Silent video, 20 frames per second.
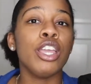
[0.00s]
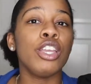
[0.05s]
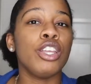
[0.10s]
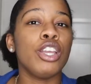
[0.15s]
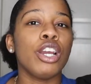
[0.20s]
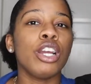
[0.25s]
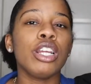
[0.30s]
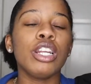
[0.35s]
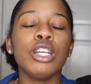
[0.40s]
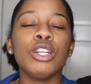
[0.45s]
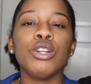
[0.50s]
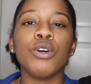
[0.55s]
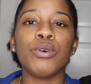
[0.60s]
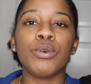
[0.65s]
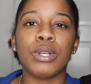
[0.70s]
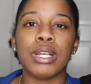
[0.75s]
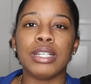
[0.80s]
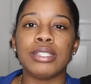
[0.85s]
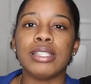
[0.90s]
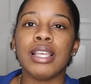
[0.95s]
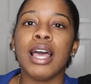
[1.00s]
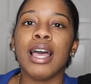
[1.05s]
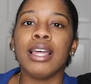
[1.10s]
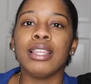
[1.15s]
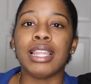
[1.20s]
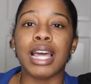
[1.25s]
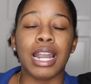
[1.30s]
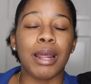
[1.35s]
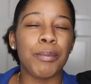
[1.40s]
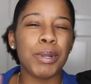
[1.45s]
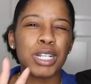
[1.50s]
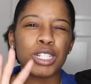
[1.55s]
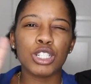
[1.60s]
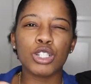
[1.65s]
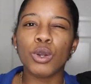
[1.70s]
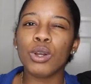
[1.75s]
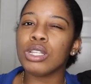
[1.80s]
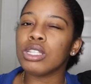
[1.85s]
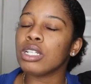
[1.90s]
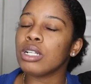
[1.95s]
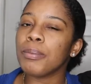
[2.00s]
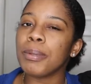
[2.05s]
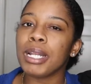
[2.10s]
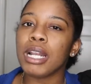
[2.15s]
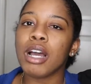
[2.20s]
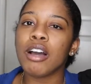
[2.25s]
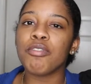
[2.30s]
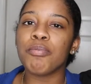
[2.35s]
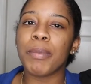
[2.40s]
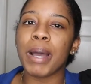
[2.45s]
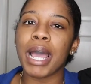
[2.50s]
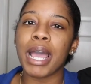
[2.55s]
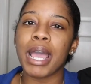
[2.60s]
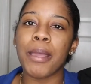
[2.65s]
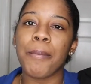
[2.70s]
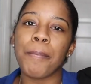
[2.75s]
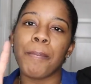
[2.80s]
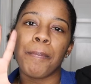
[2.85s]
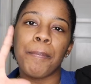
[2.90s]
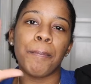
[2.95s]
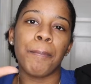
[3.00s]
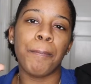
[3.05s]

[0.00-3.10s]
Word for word: you're gonna notice that I'm gonna show a little bit of my